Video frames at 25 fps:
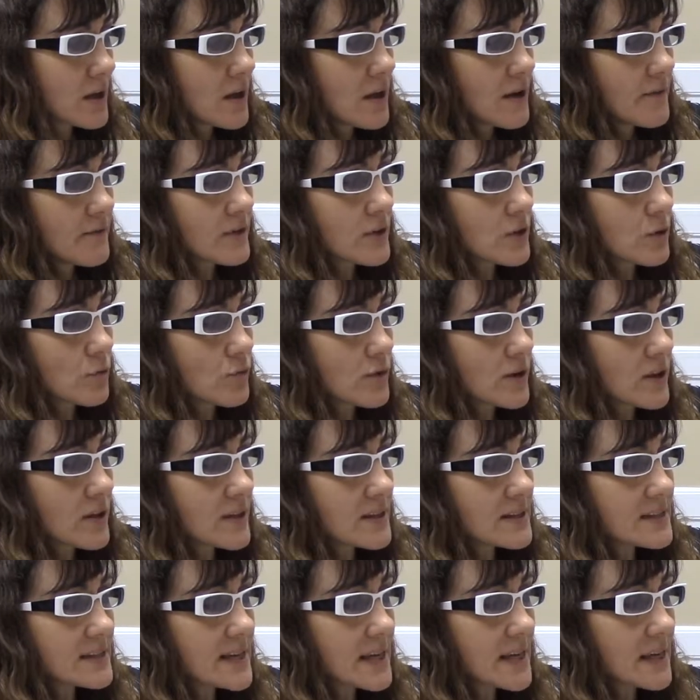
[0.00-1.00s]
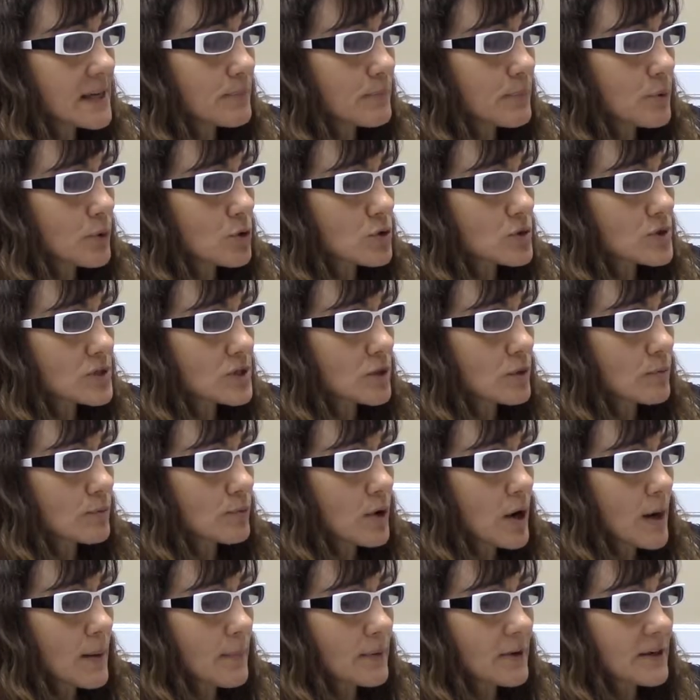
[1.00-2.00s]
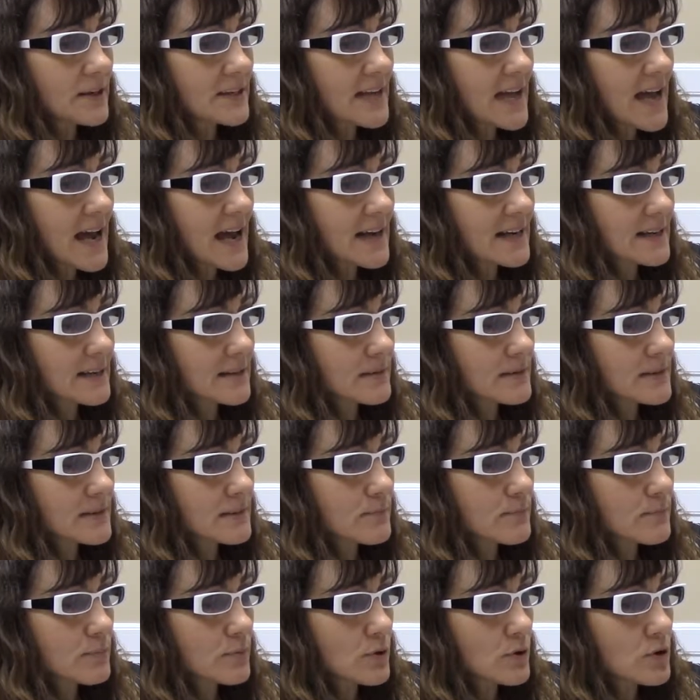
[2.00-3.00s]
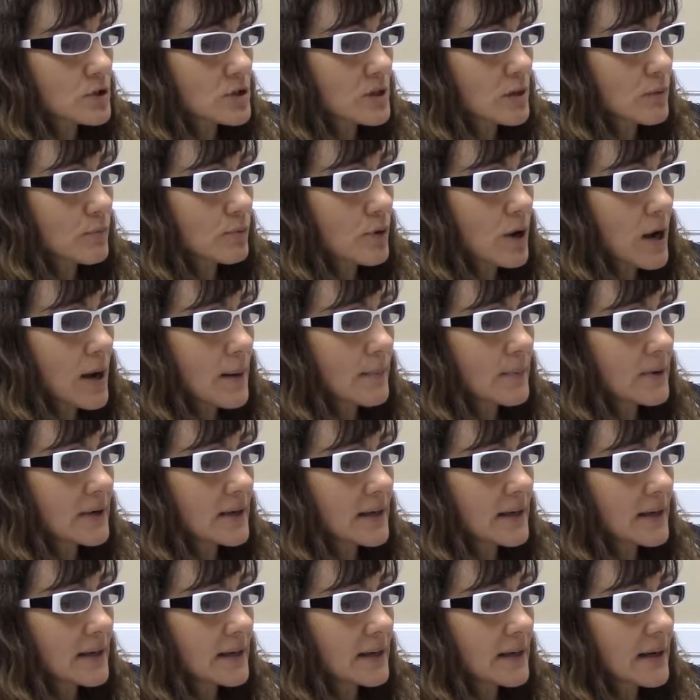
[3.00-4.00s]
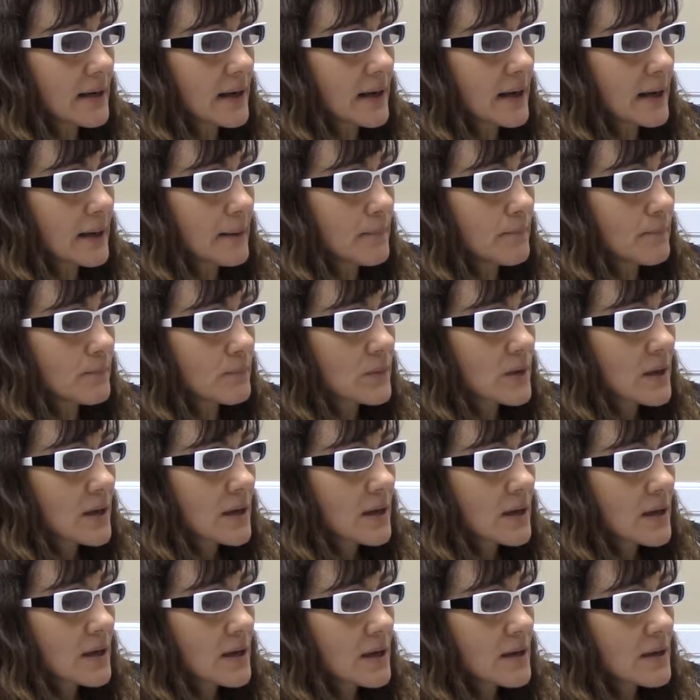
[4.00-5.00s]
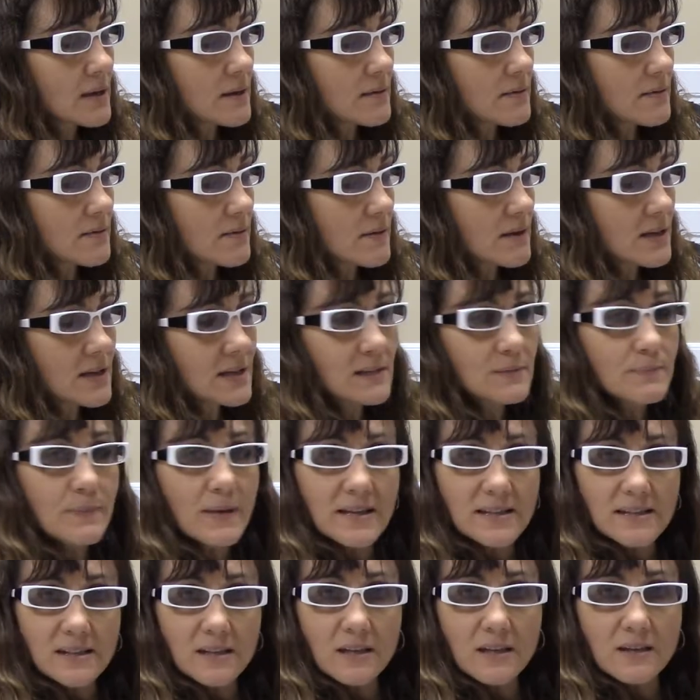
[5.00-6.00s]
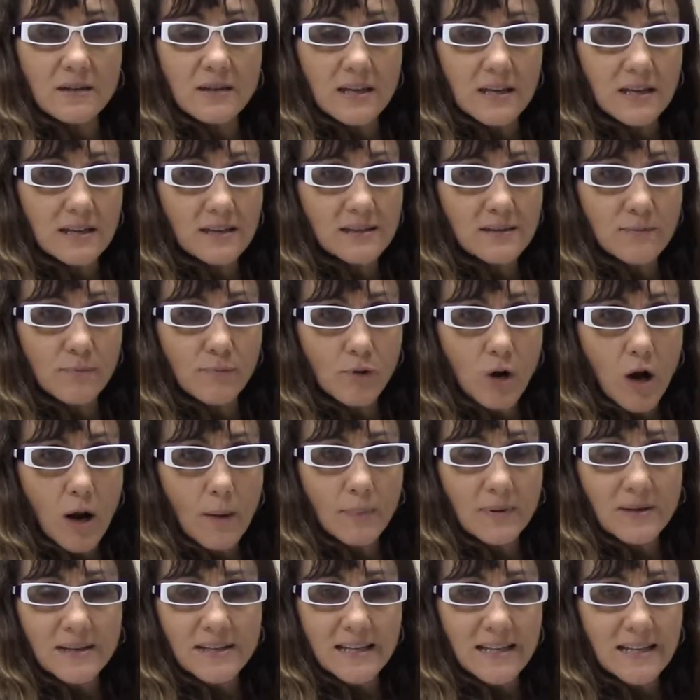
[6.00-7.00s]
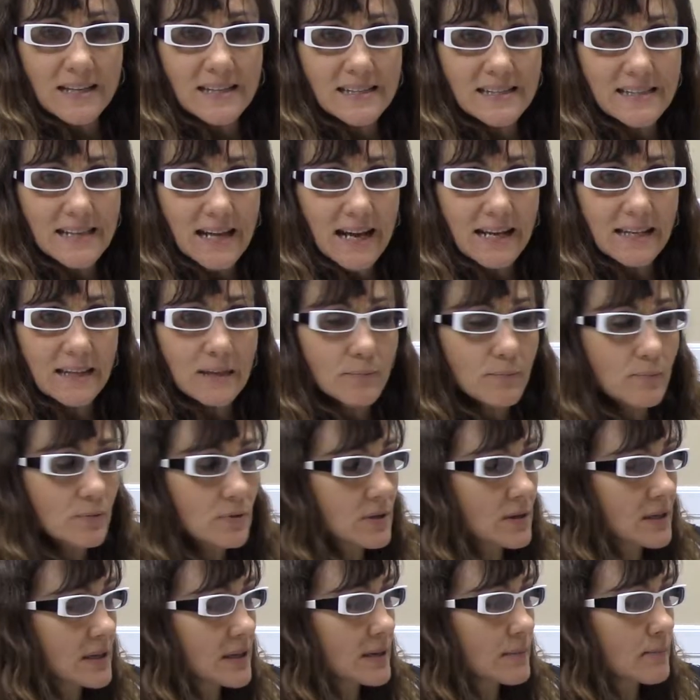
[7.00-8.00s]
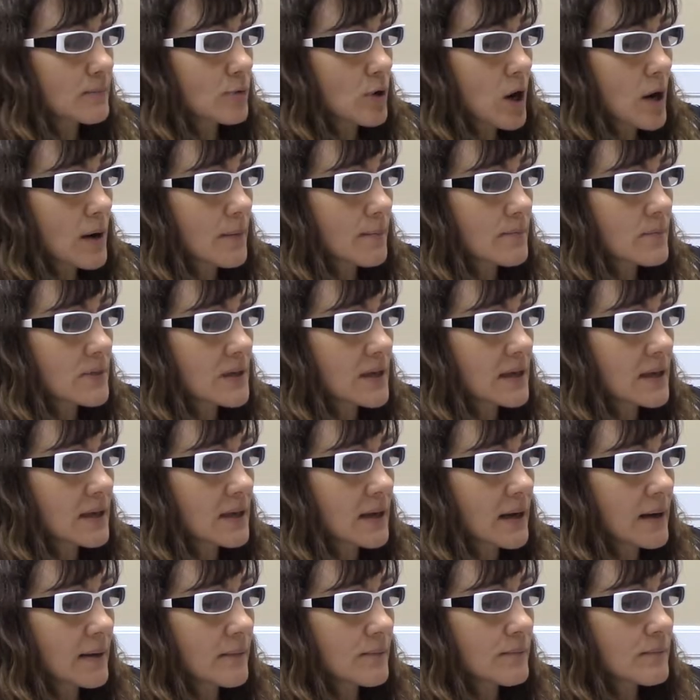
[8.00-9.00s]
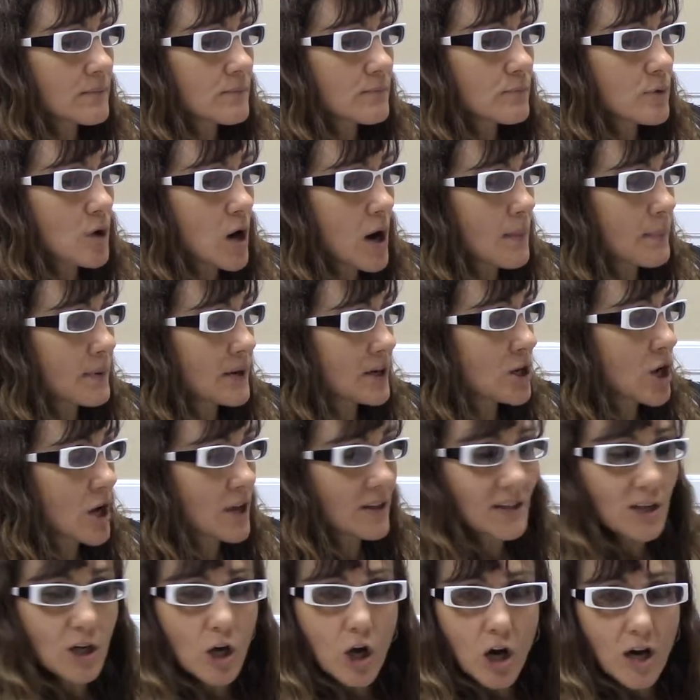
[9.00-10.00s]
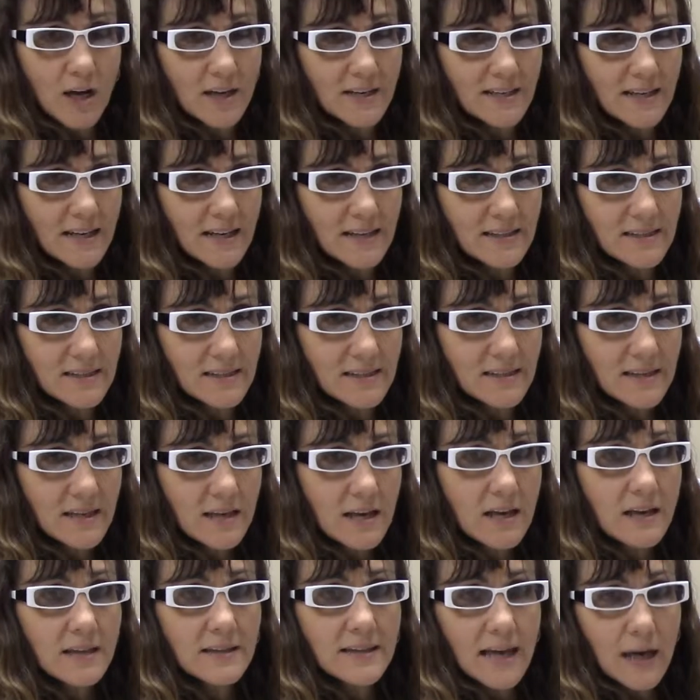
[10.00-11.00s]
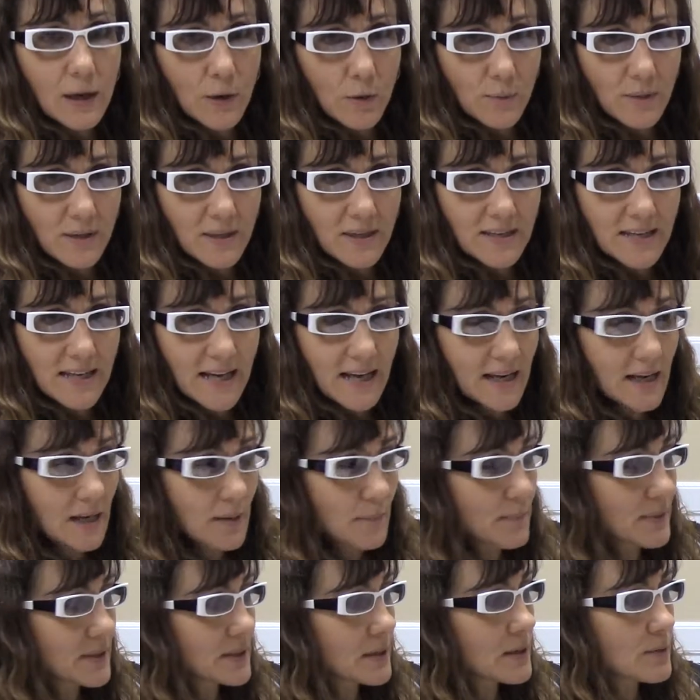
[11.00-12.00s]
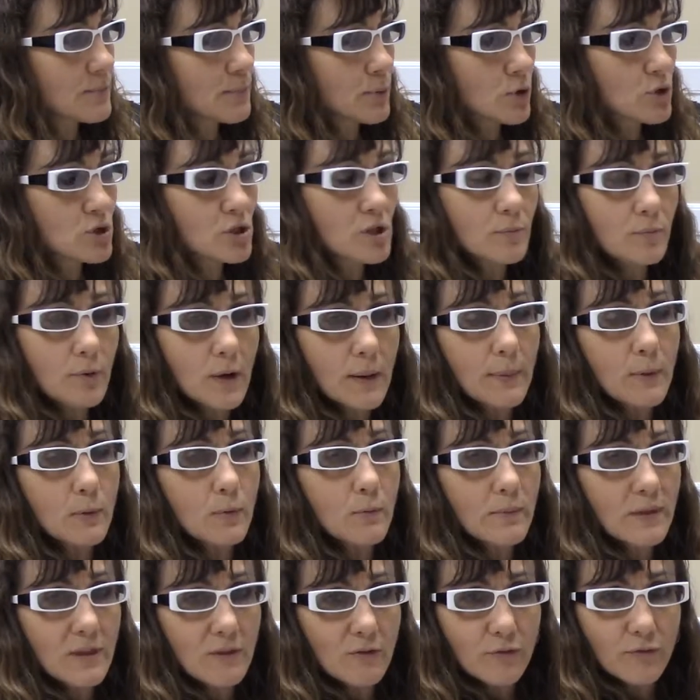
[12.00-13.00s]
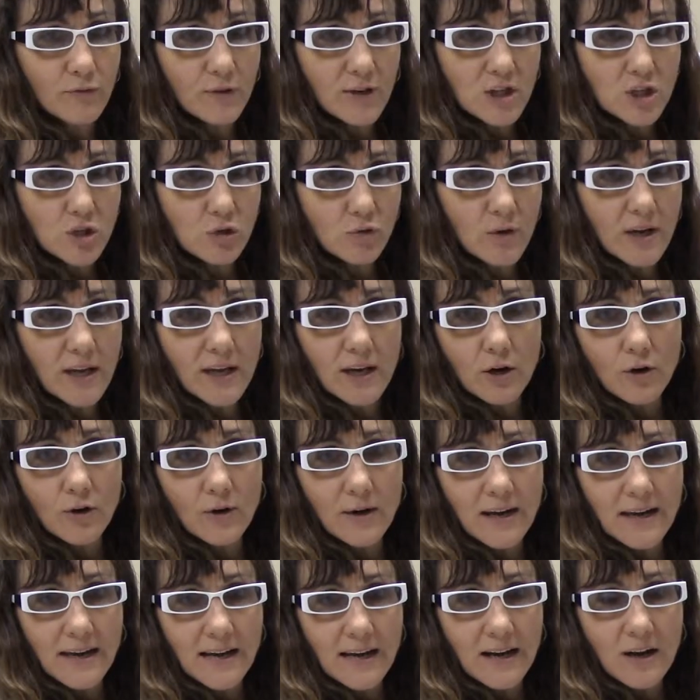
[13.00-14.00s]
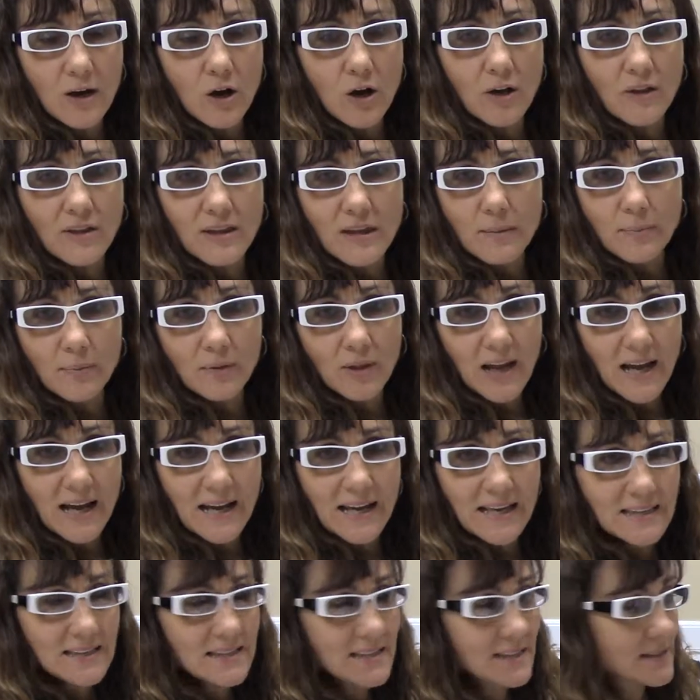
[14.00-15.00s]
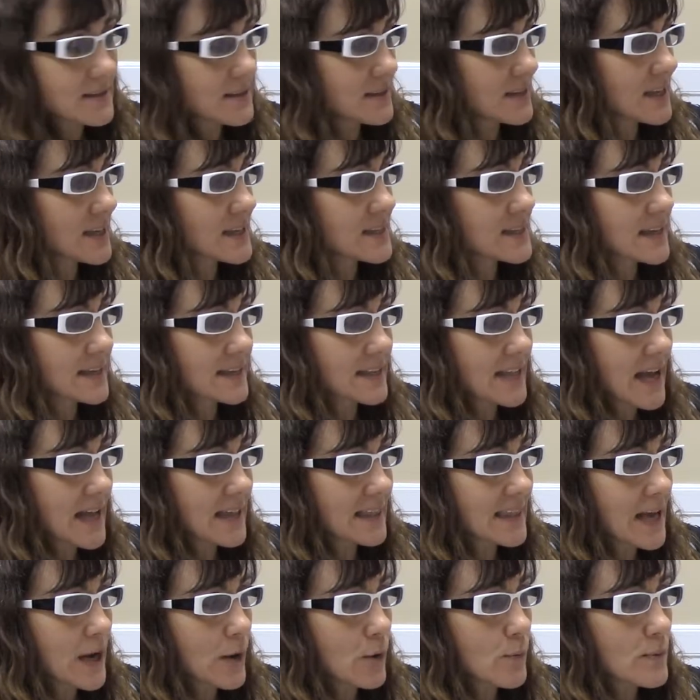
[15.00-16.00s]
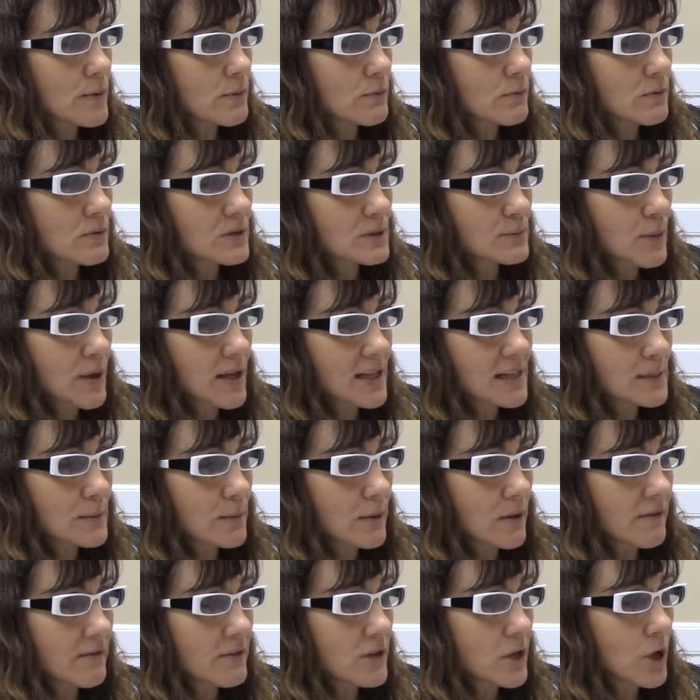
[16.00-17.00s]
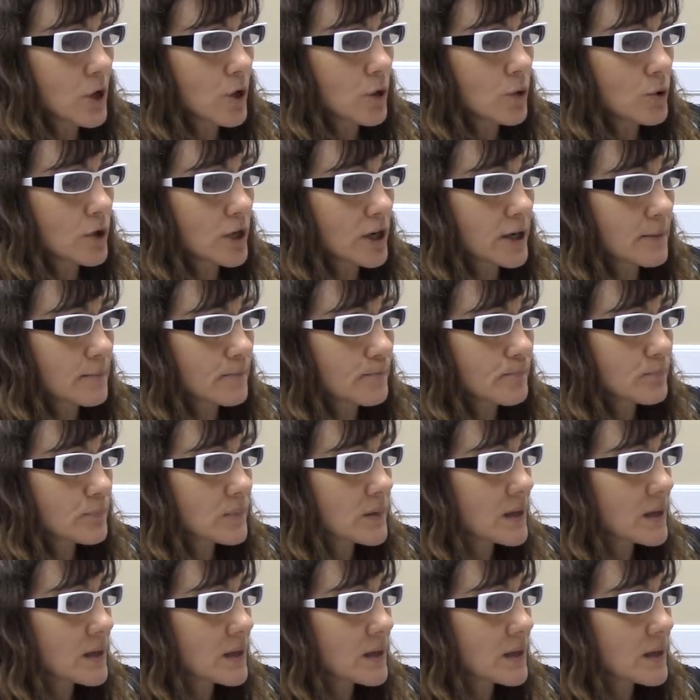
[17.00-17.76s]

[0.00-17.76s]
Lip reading: For the real estate, personal property tax, personal property is basically the properties inside the property, not the contents. That would be the tenant, but the personal property would be the refrigerator and all the appliances and things like that. That would be the responsible of the owner.